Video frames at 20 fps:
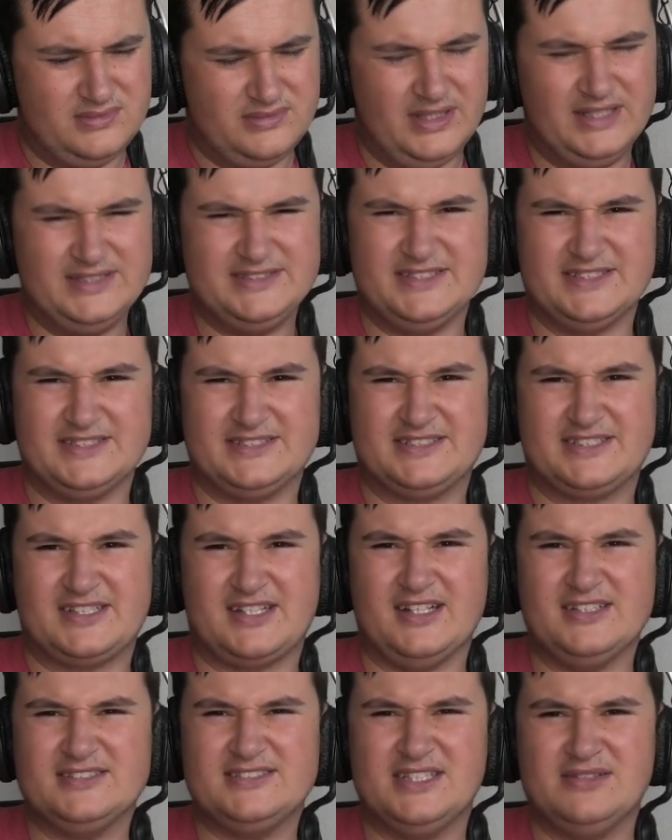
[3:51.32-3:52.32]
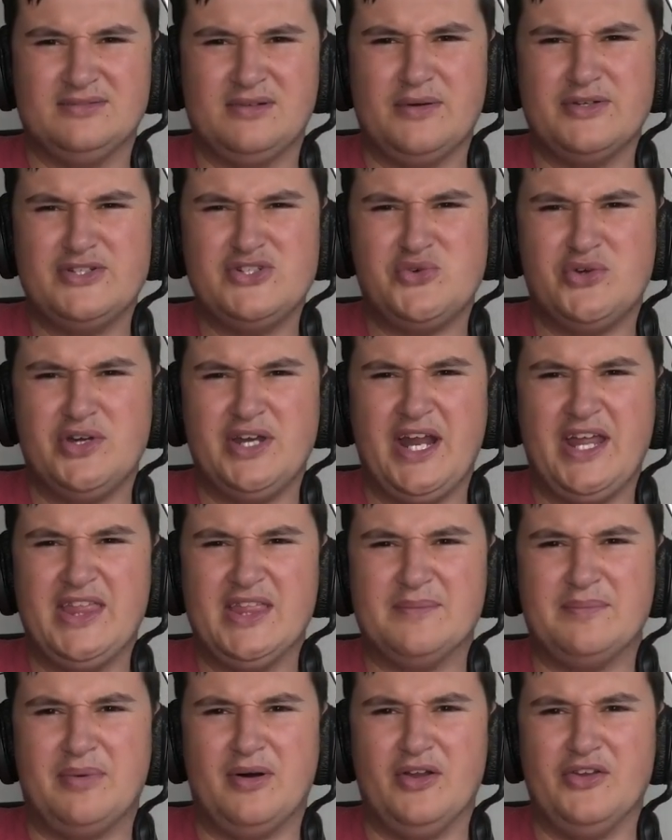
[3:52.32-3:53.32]
That's disgusting. Why would you want it in
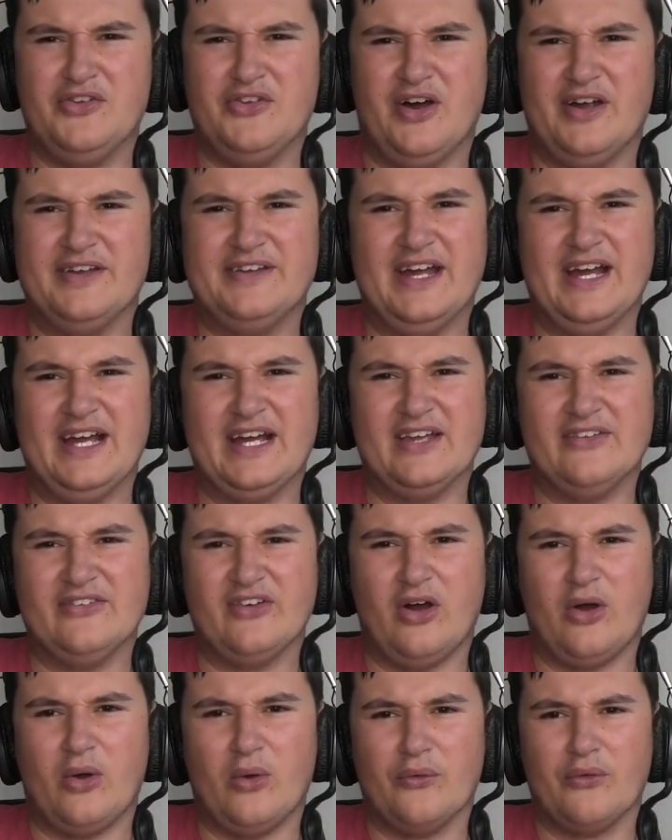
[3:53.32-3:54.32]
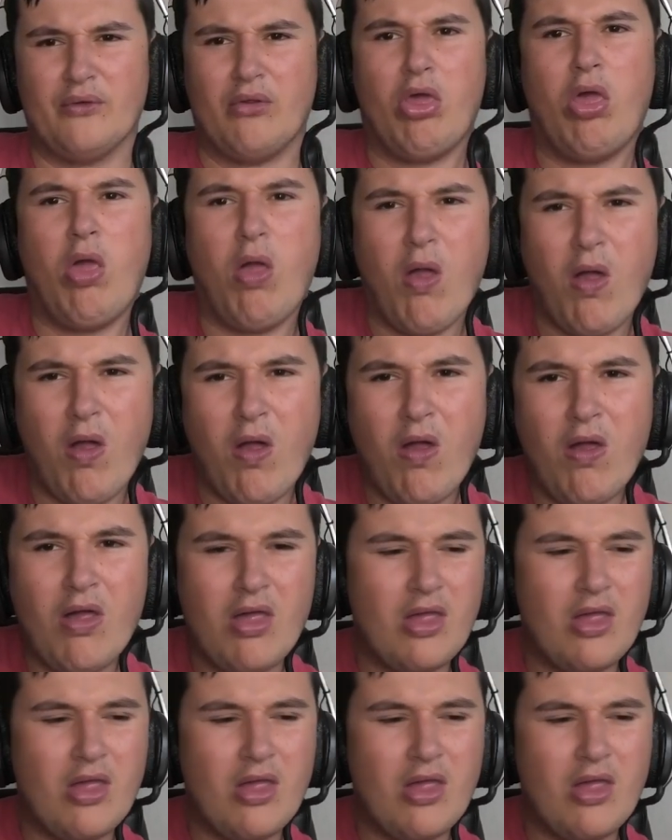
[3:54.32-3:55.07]
the pot 9 days old? Ooh.